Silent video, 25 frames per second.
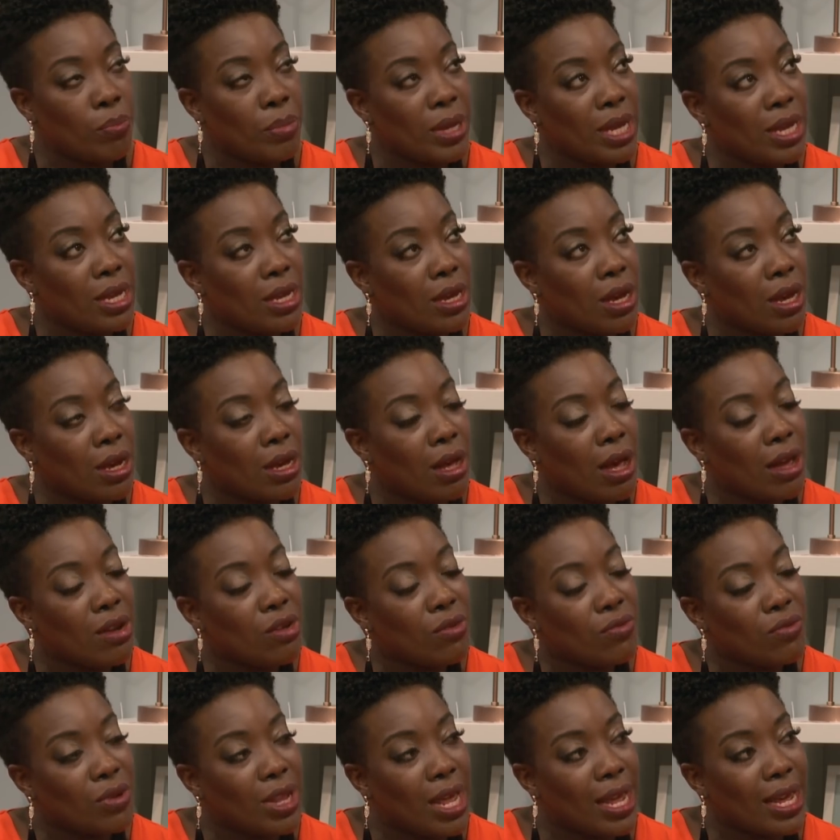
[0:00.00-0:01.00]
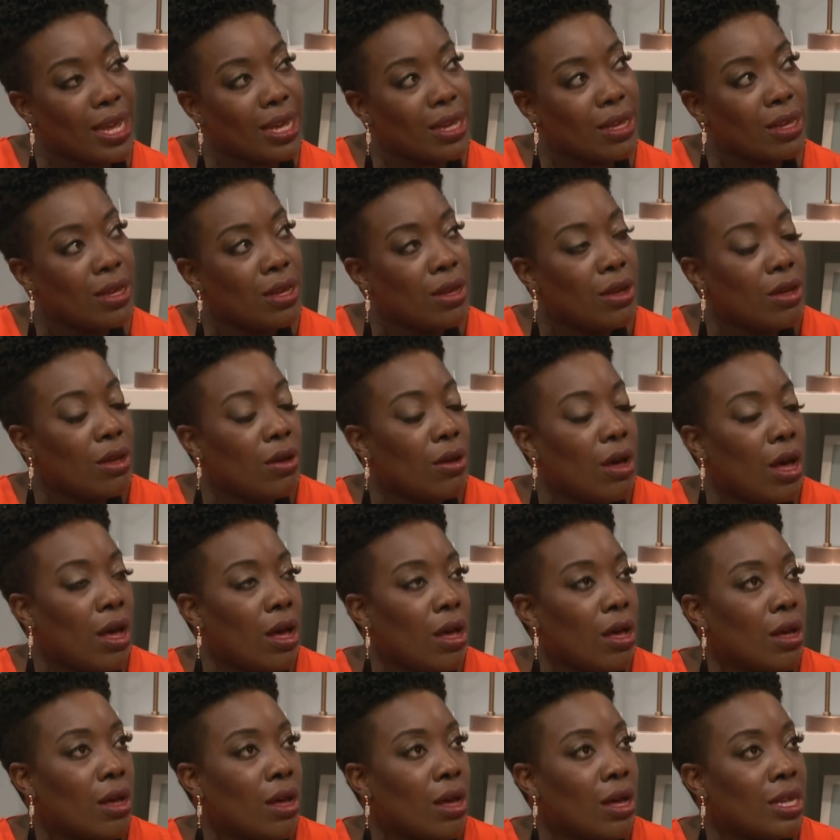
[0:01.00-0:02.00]
be a kind of like
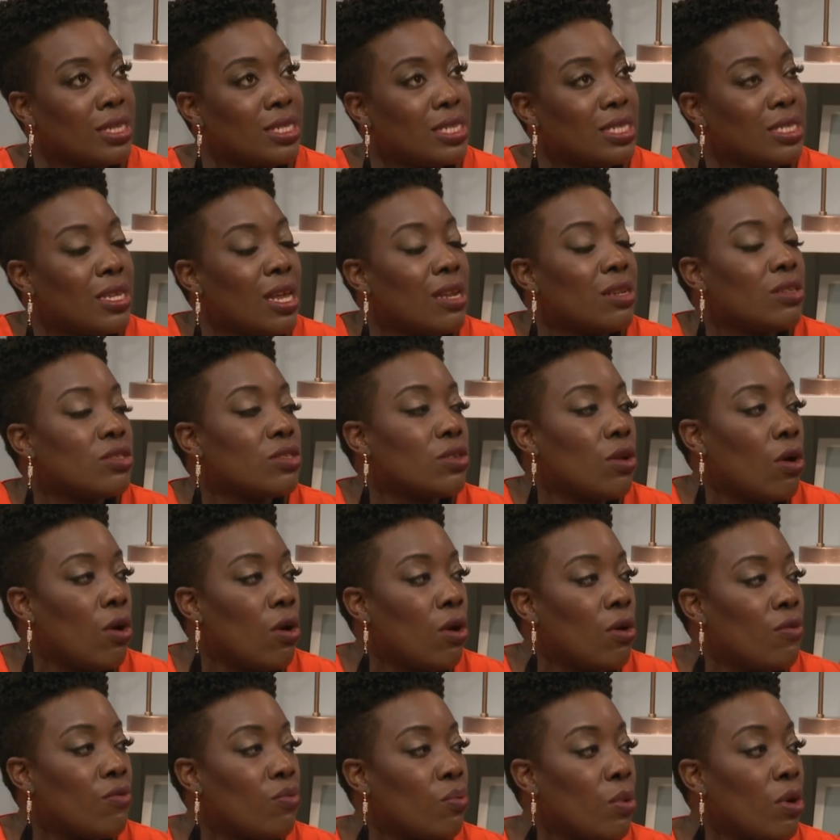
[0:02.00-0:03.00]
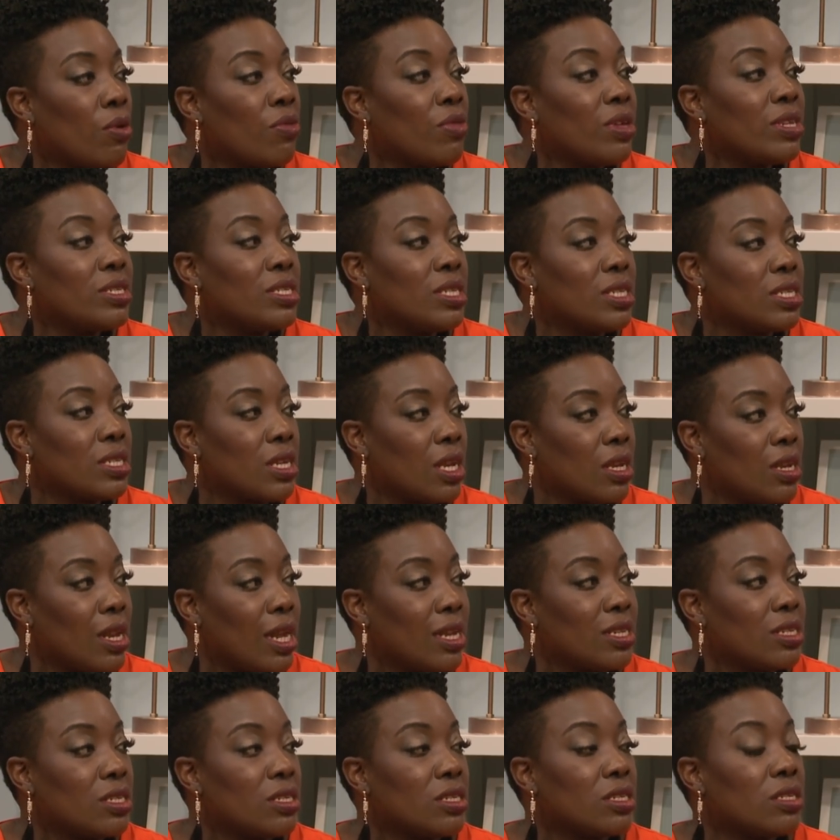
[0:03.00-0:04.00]
a sense of, well, this is
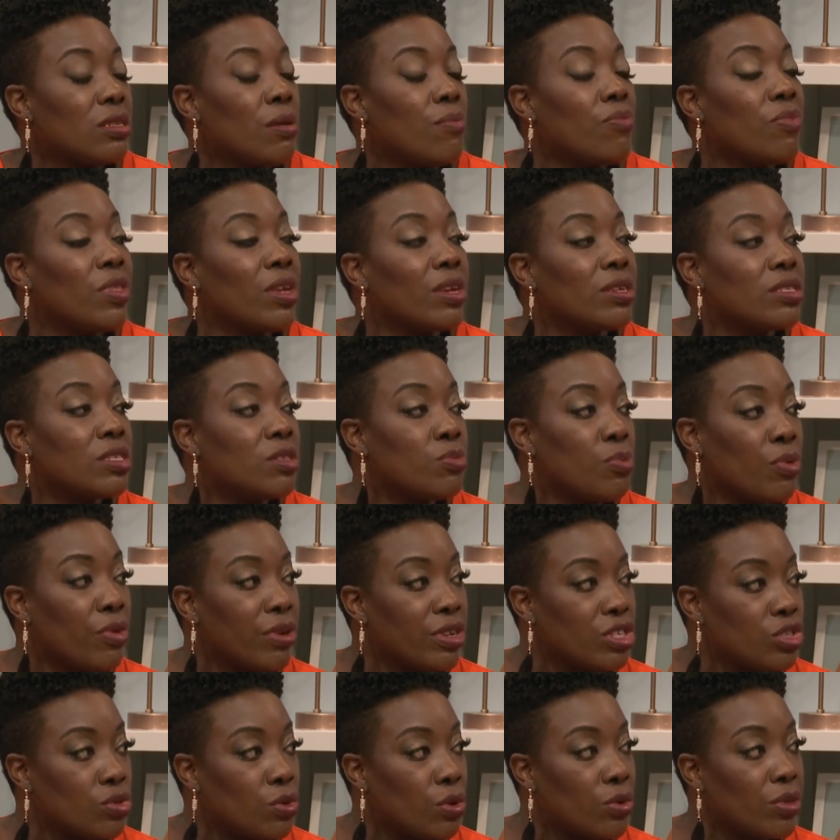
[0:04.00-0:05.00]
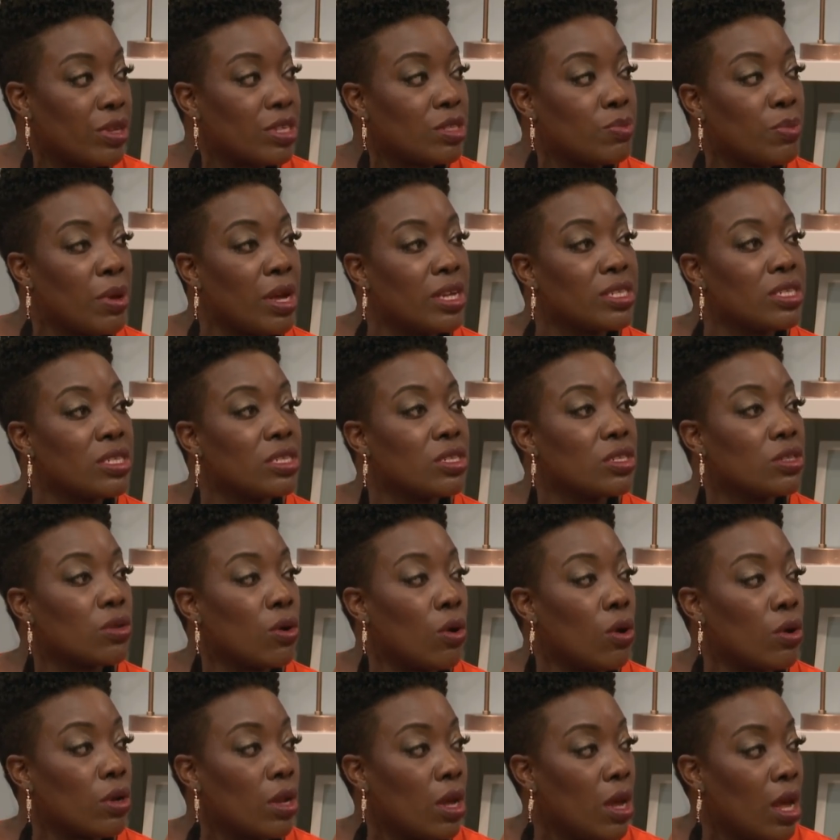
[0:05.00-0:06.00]
connected to something spiritual, this person's
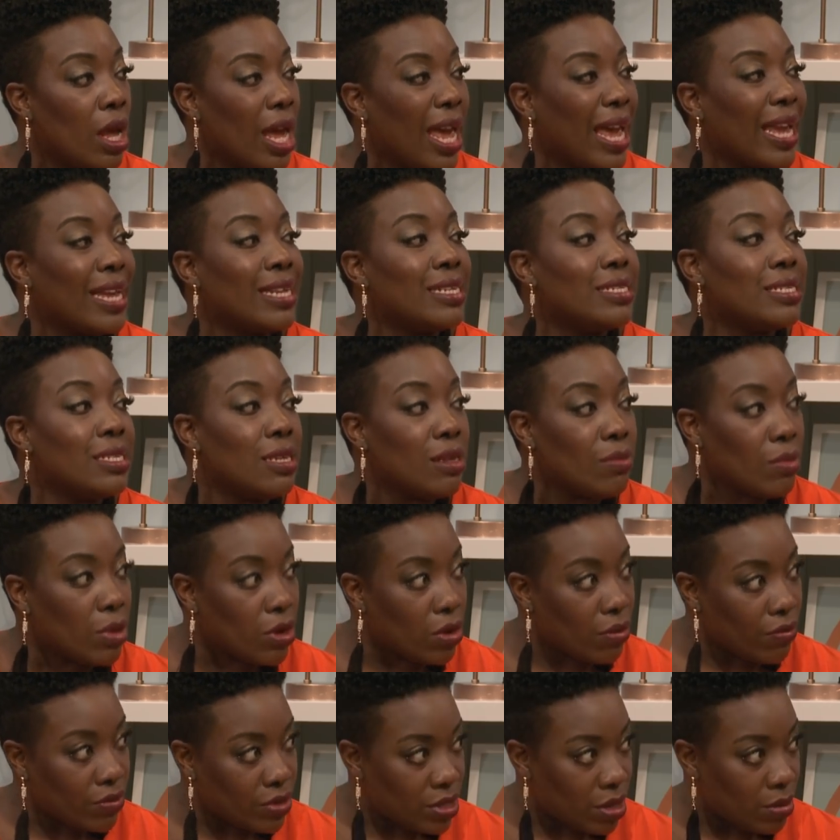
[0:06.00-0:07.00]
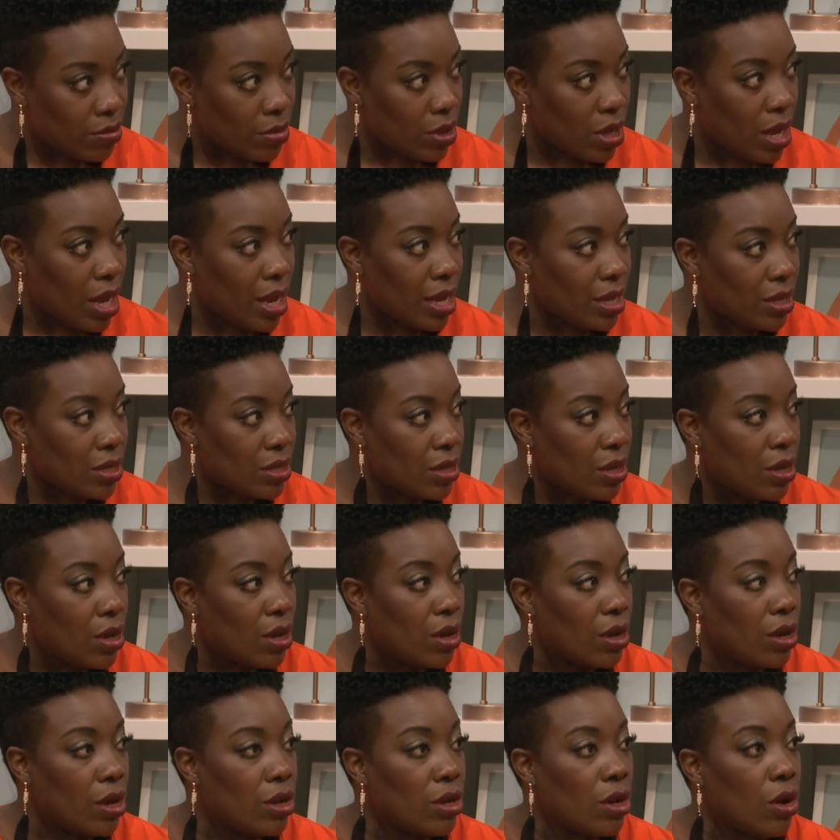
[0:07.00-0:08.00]
got a demon of some kind,
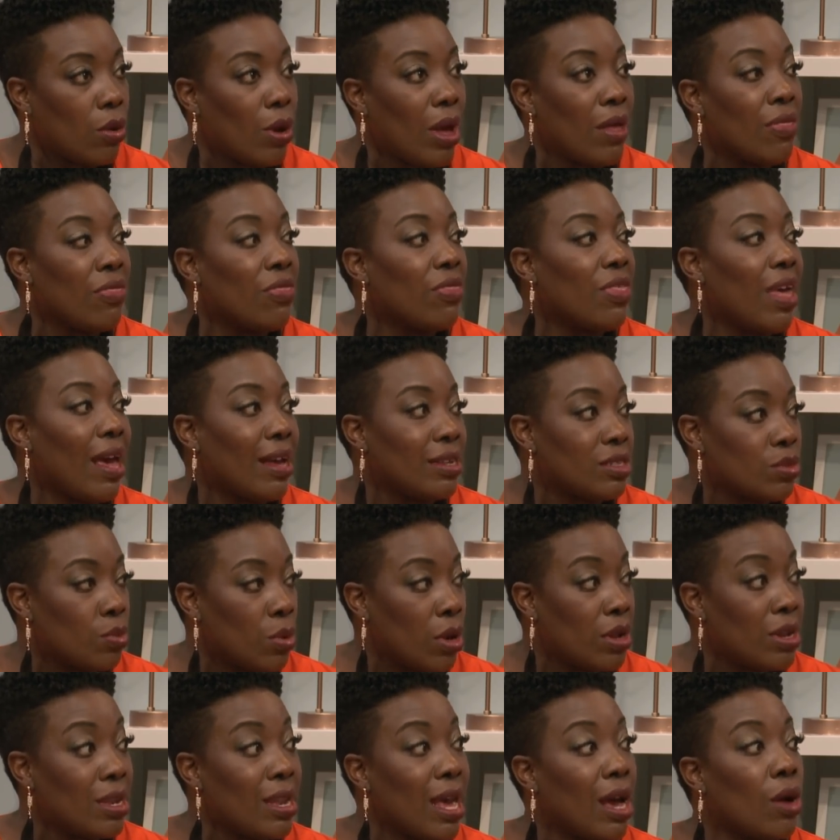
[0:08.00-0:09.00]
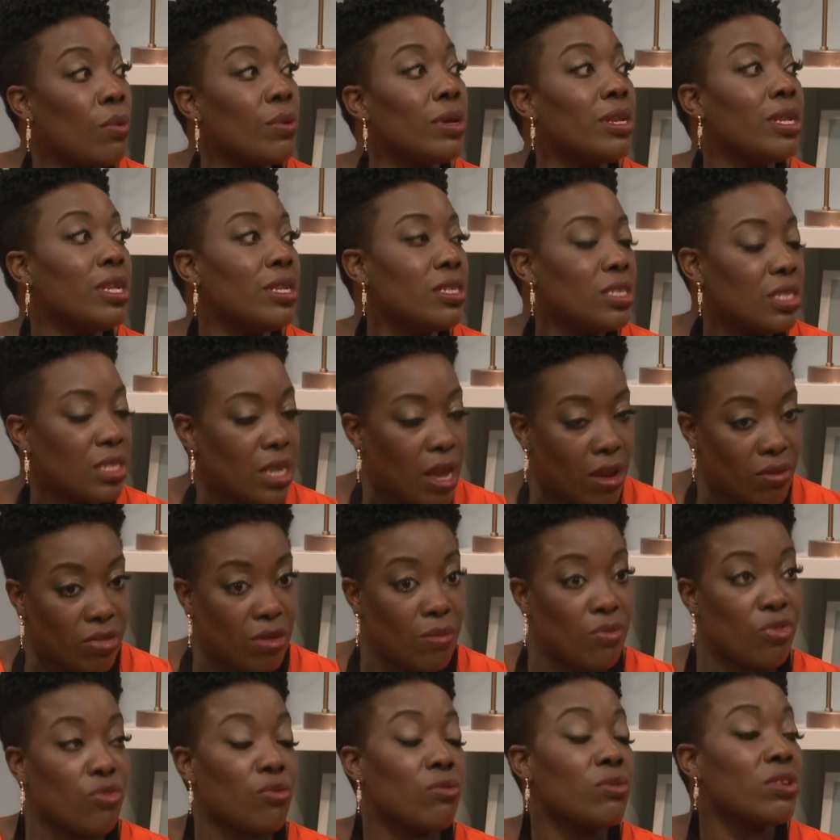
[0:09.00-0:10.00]
you know, and that's what, now we need to take
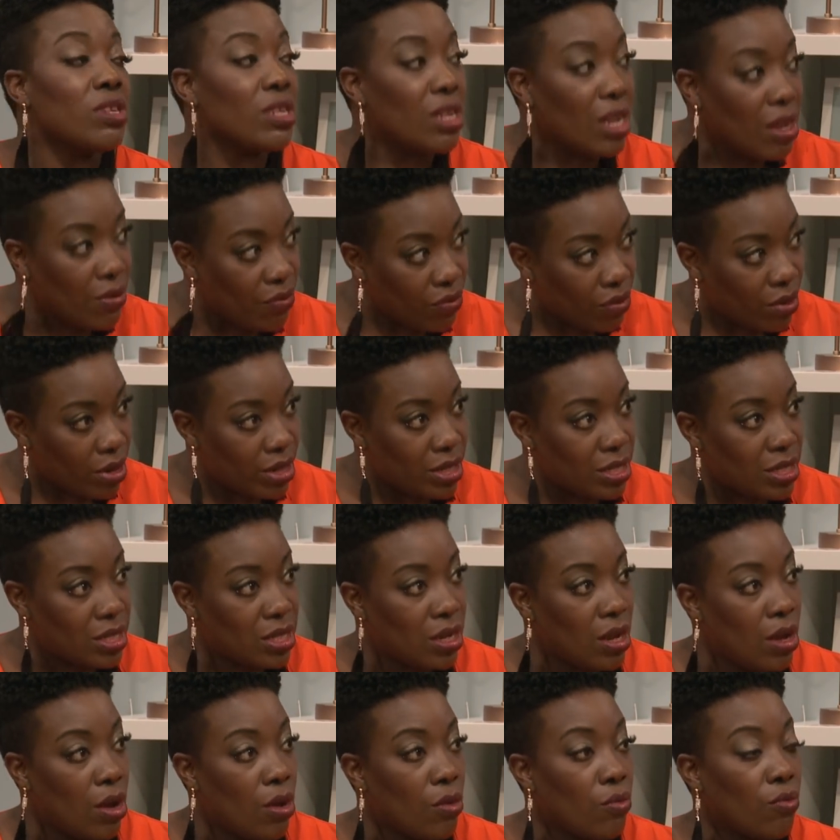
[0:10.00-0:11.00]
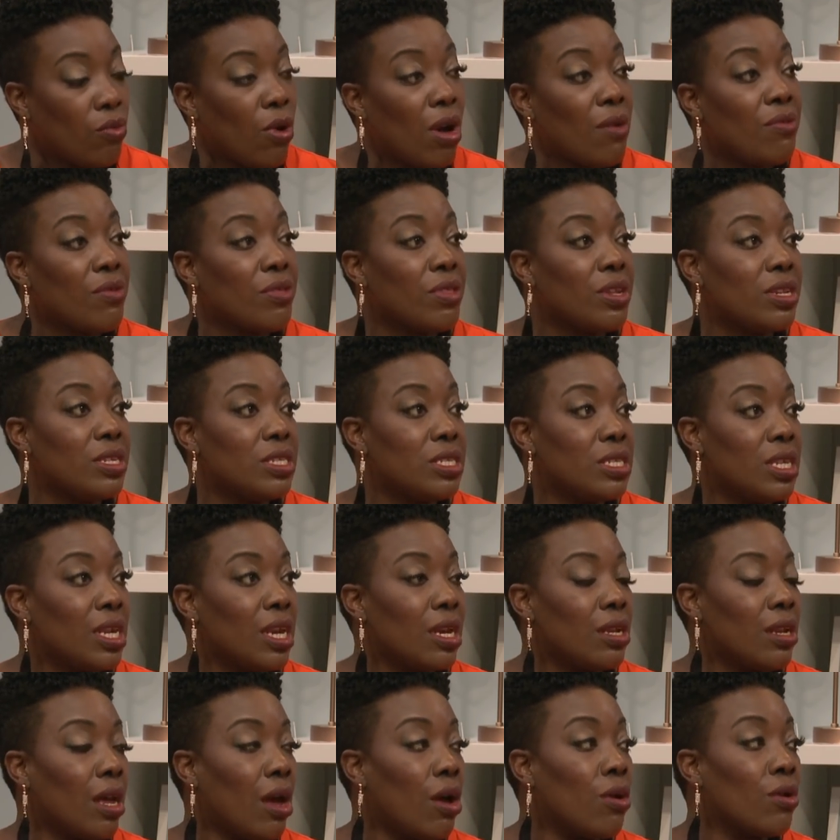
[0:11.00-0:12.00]
them through deliverance, rather than
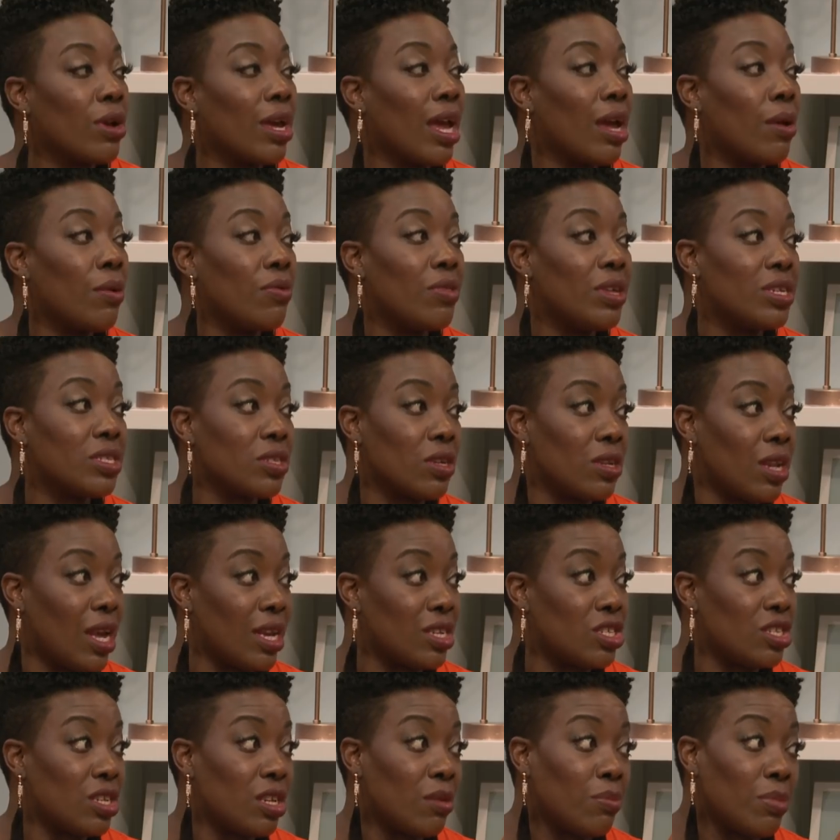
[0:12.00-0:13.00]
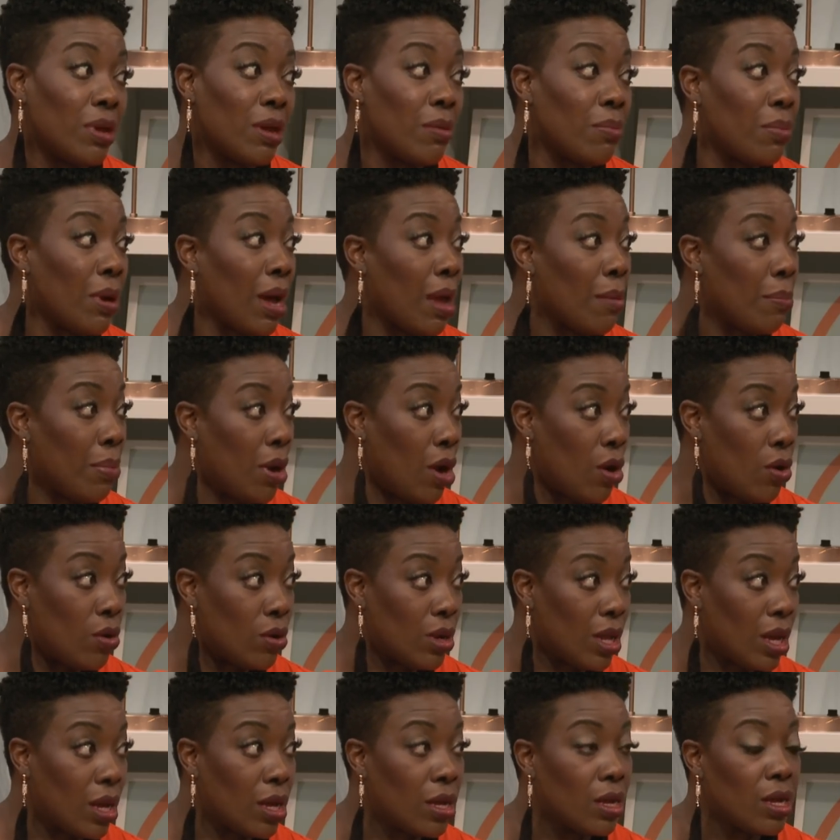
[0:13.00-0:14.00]
seeing like, okay, well, this could actually be
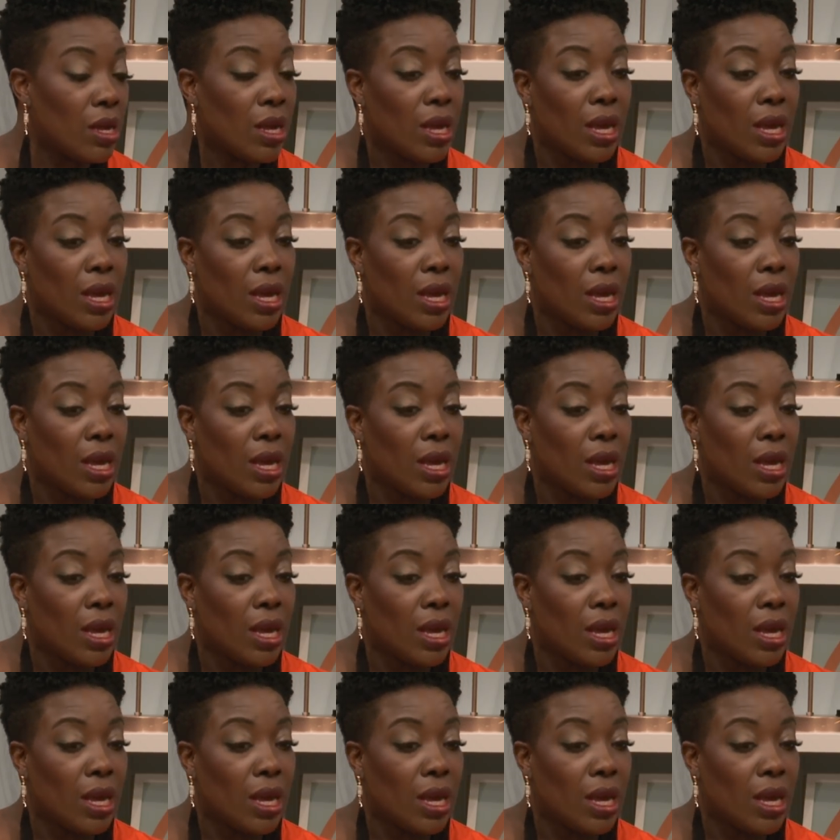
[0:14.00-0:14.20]
bipolar,